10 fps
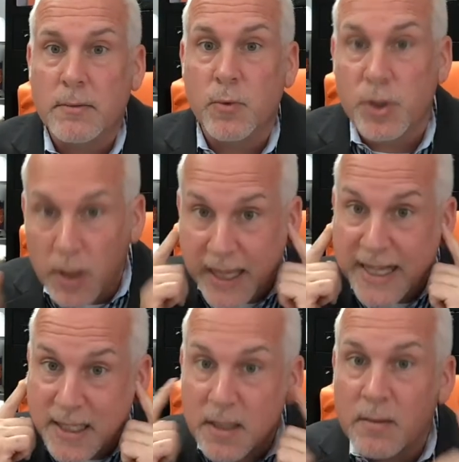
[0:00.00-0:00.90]
We should
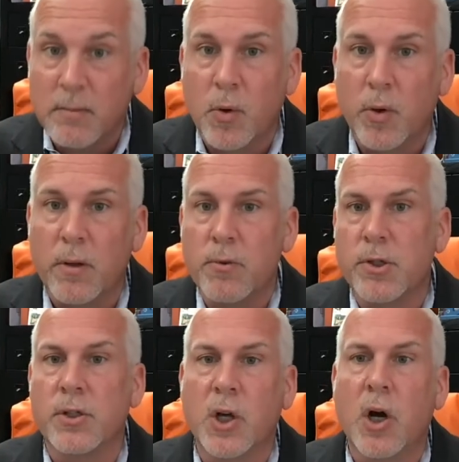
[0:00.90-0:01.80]
listen more than we
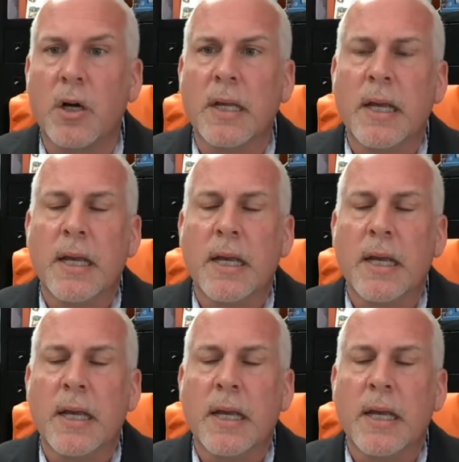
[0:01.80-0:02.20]
should talk,